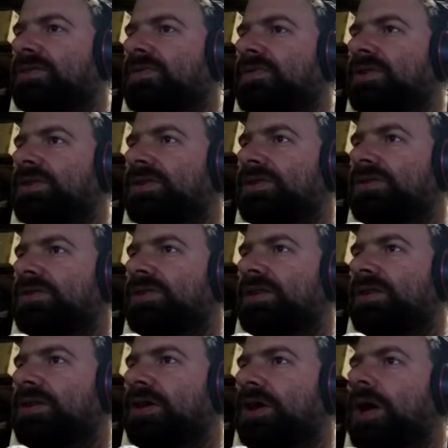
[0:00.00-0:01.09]
And they're like,
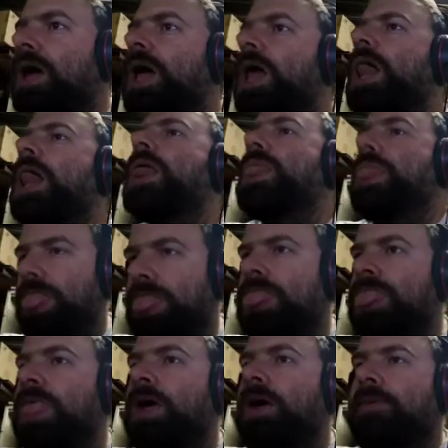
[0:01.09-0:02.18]
wow, Joe, you must be
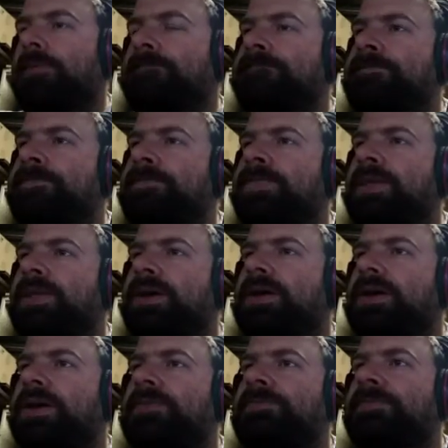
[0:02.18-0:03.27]
really good at this, seeing as
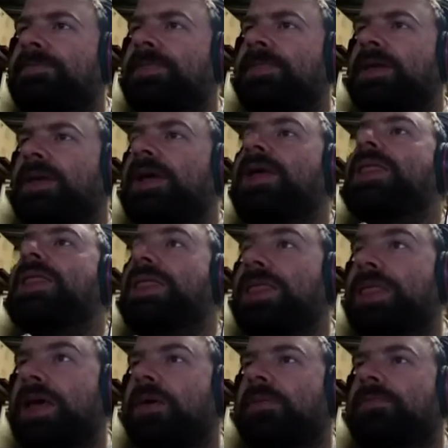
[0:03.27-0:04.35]
you've researched it.
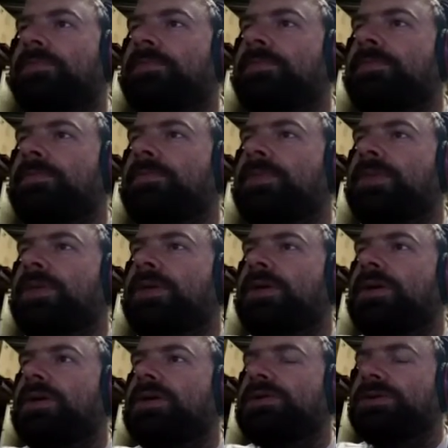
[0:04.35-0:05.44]
No.
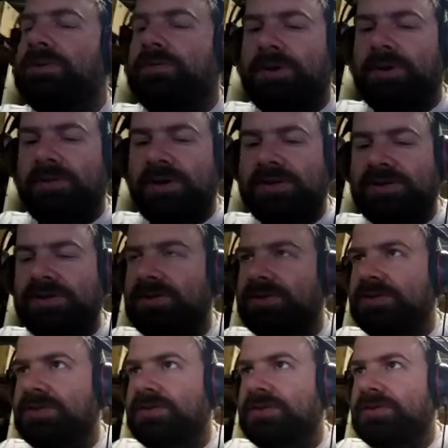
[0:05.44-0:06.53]
Okay?
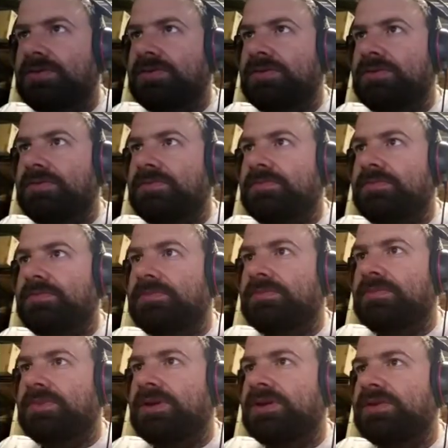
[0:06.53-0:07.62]
No.
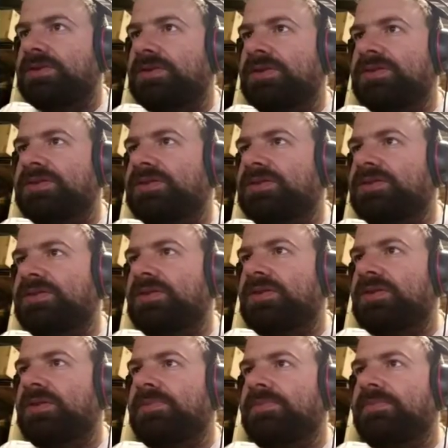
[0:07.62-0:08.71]

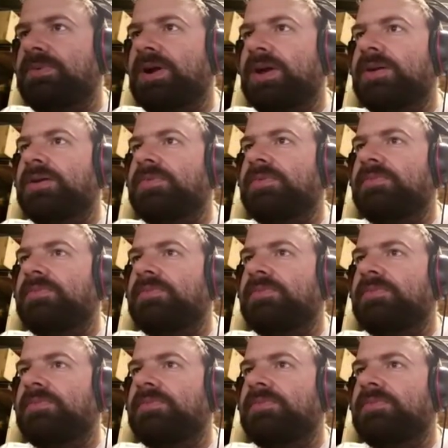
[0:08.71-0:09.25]
So maybe I should.